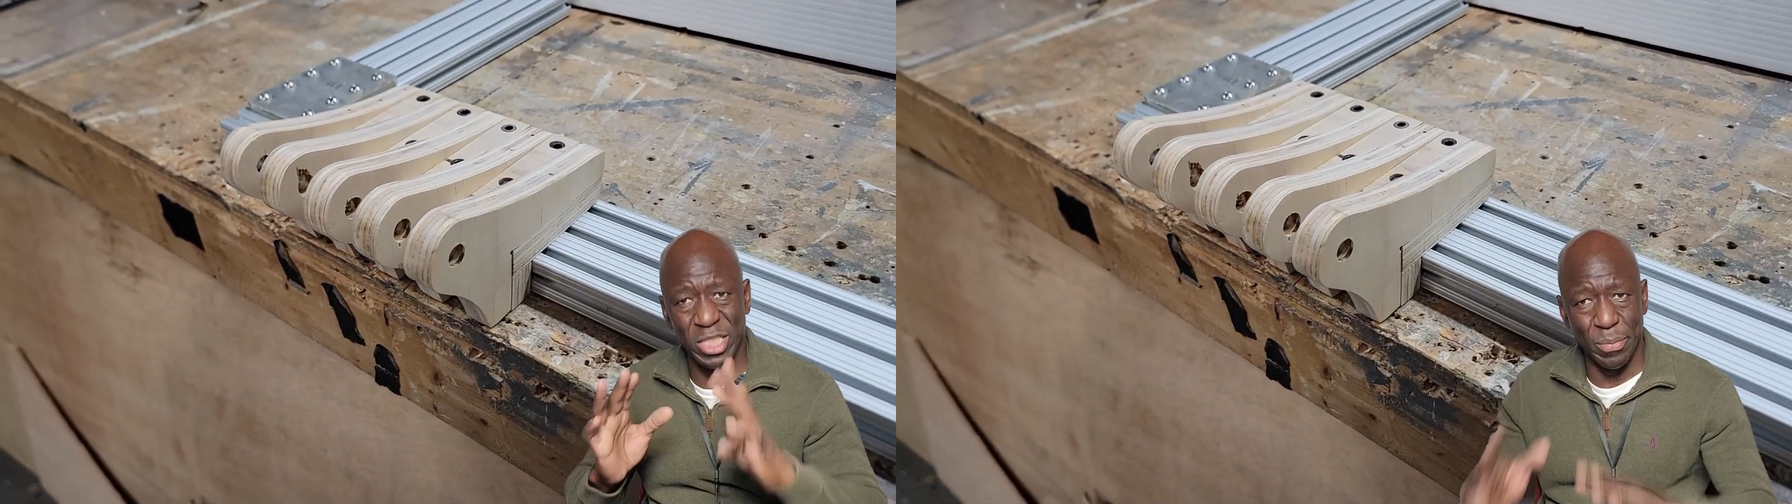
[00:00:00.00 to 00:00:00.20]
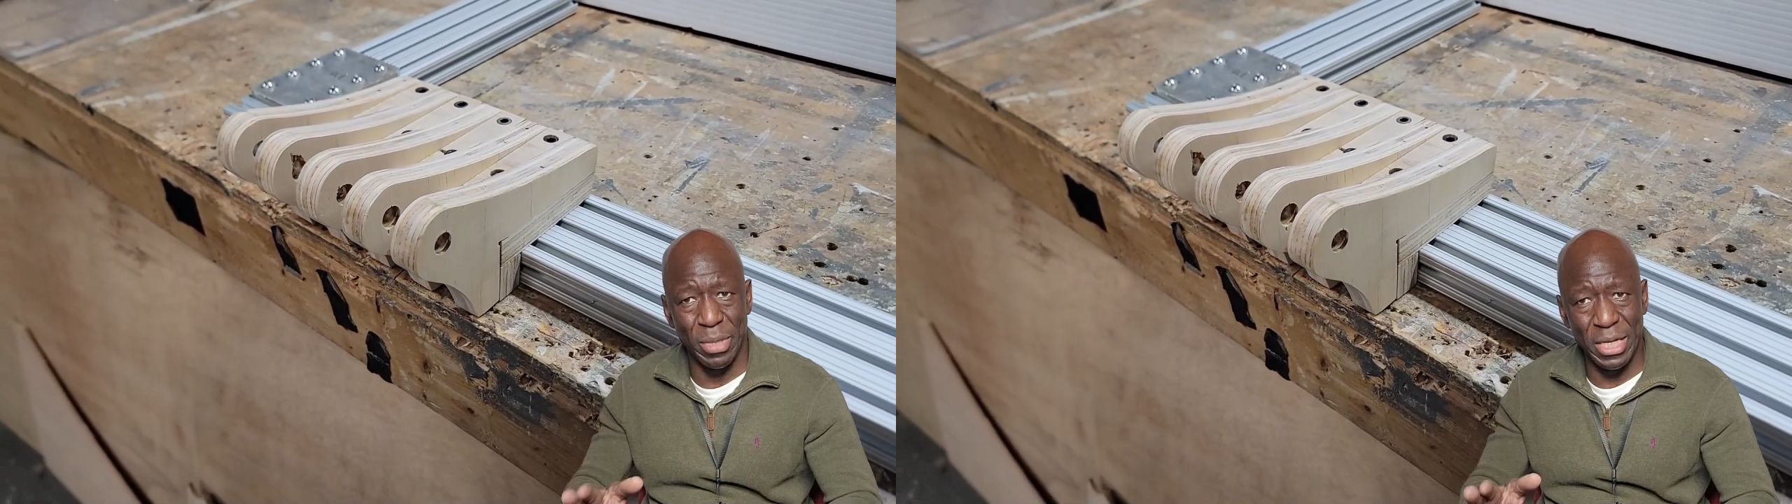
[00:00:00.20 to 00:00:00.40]

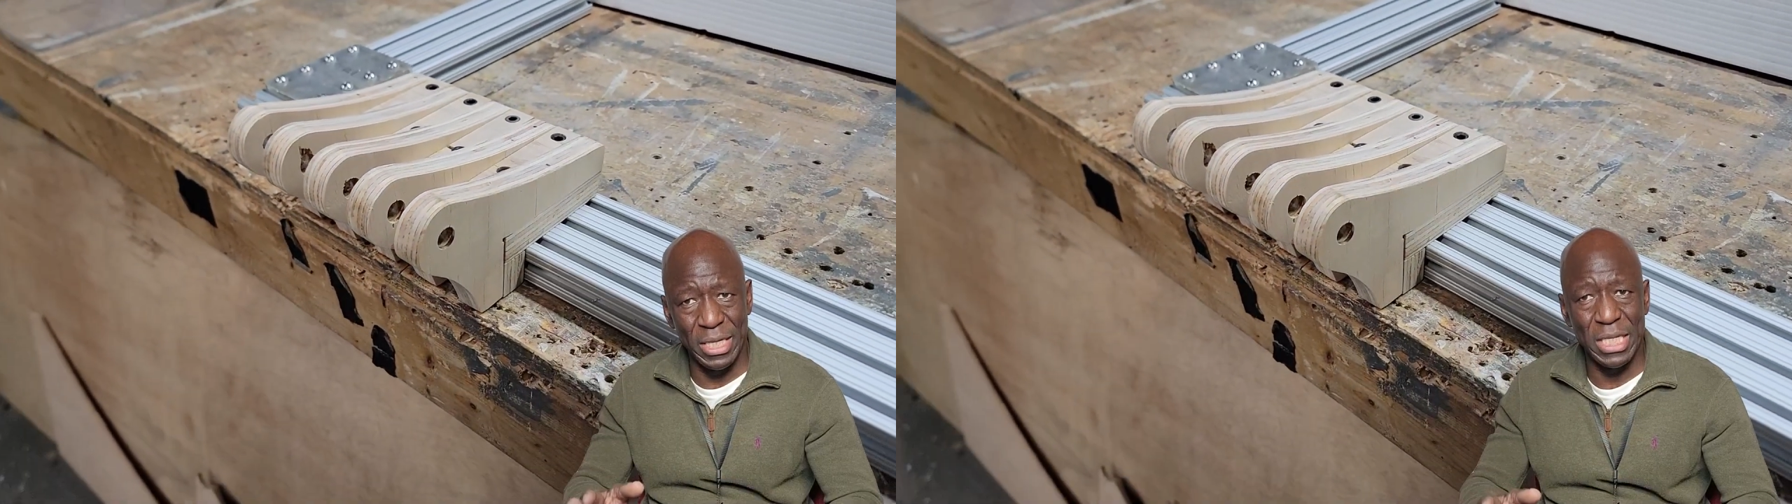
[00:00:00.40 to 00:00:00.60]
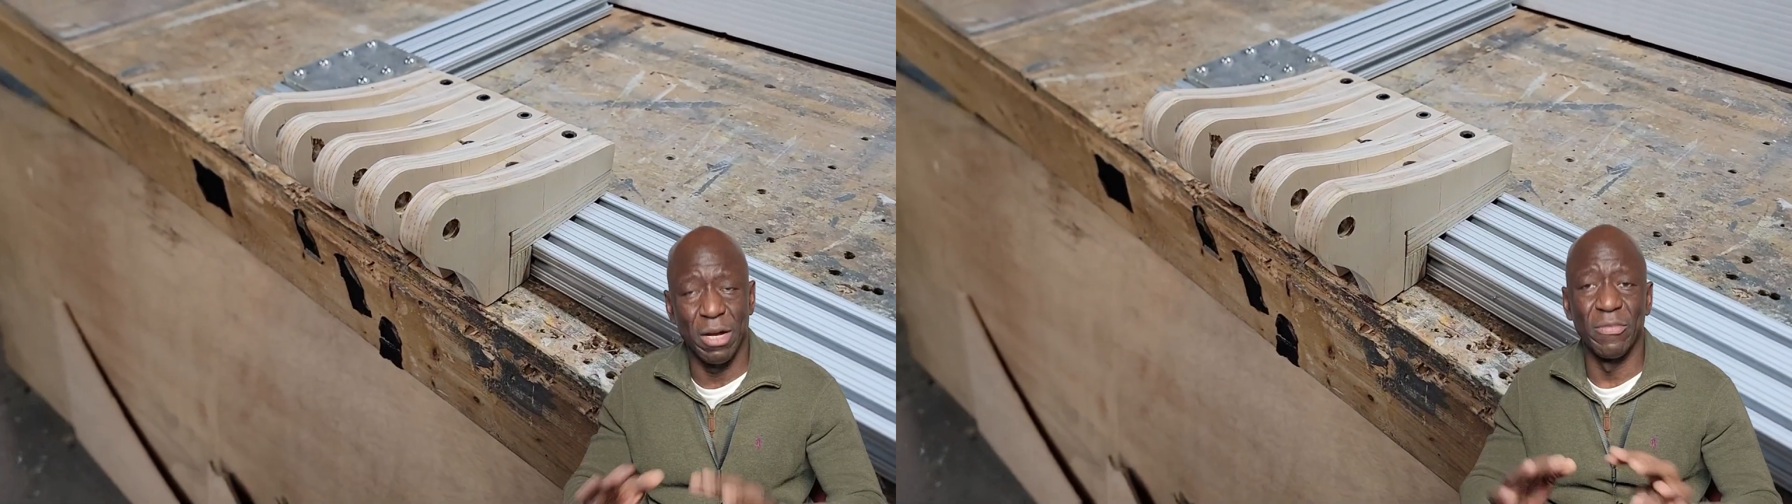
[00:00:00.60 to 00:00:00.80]

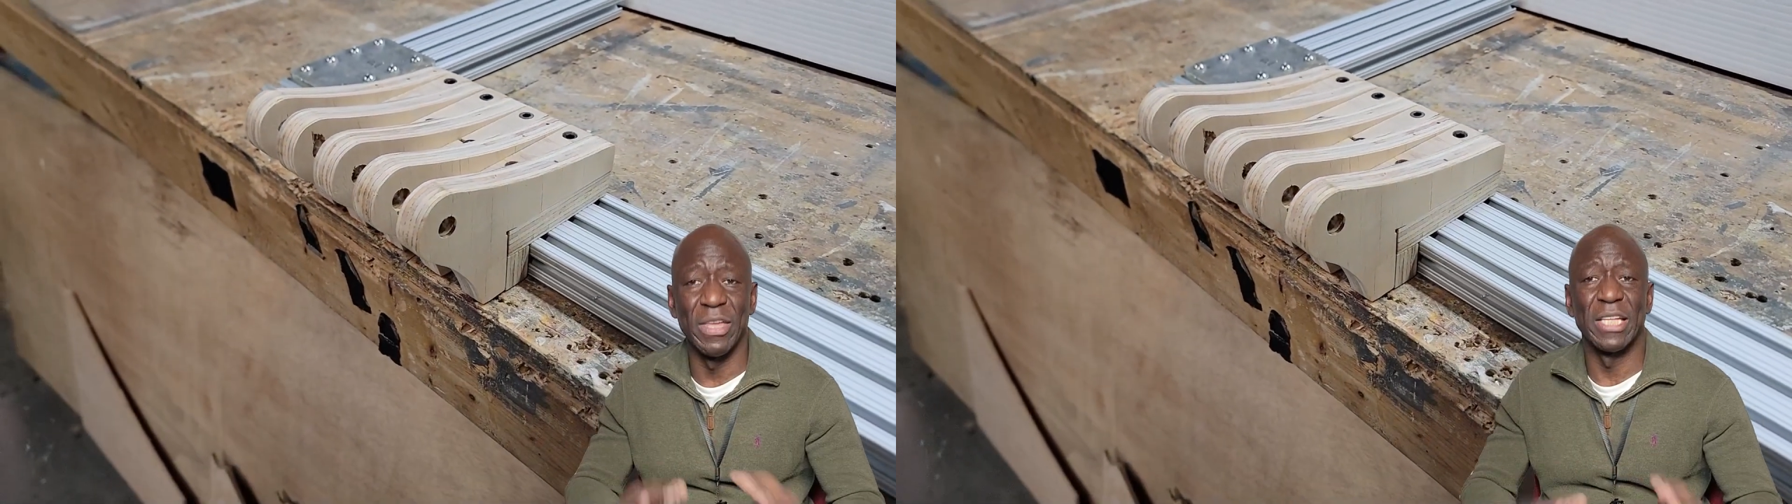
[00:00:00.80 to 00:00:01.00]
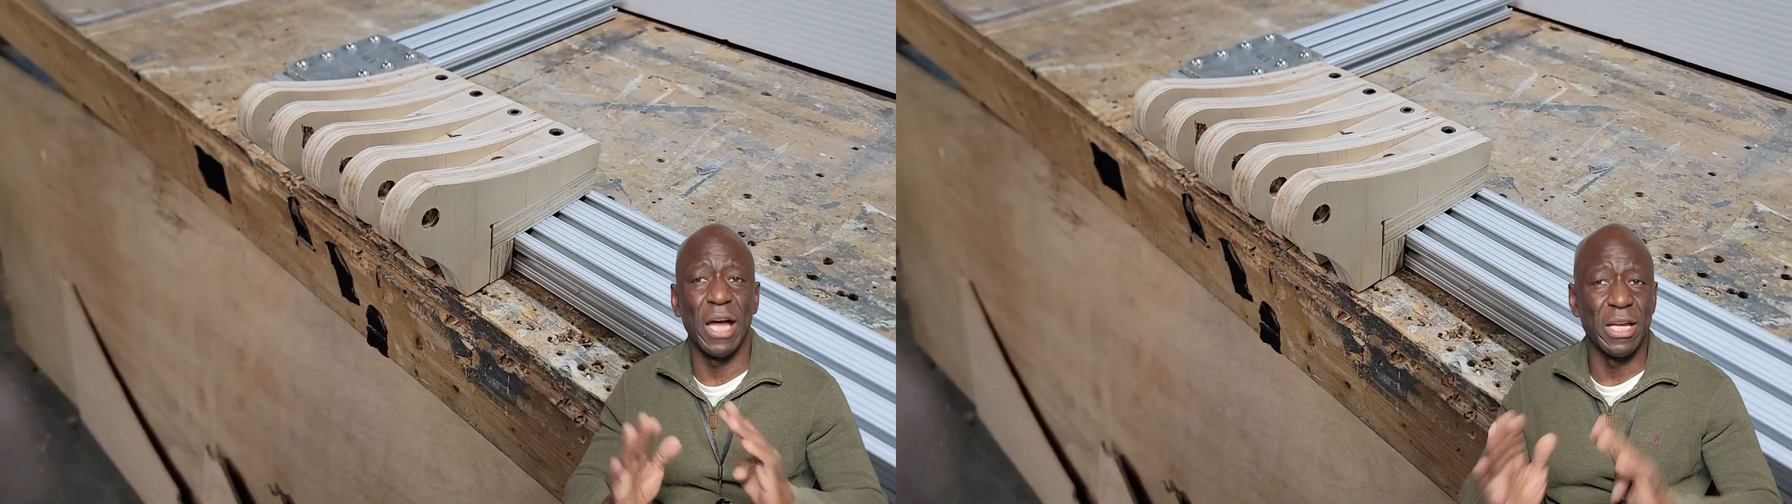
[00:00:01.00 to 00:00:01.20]
stability of the
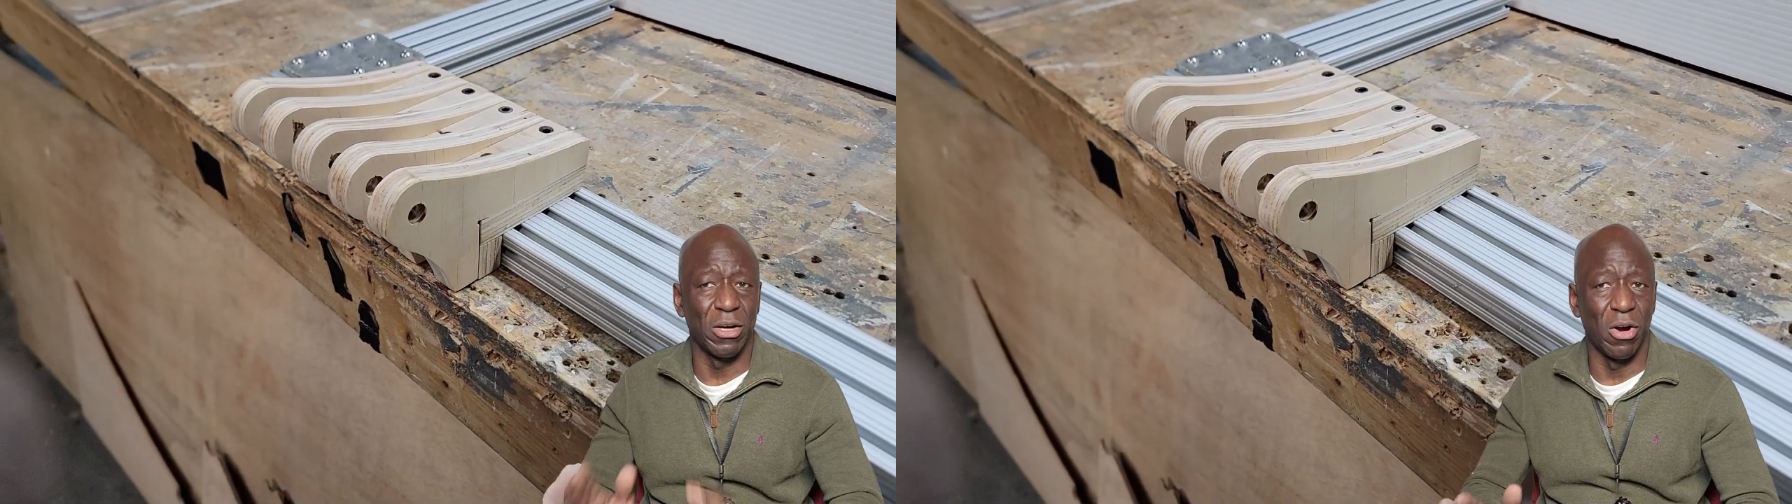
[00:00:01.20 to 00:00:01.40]
entire